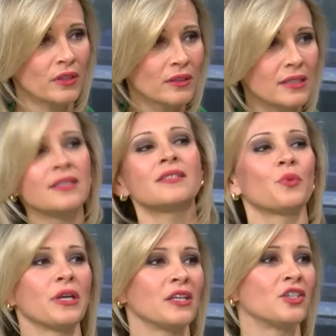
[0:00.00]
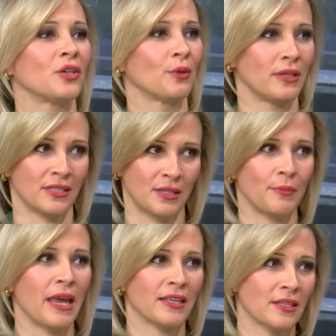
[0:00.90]
the least we can do is to
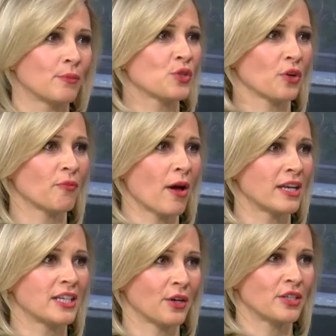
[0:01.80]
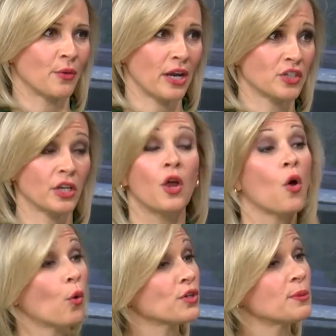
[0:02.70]
make some sort of monetary donation
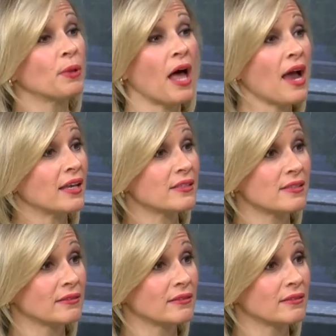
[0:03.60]
or supplies.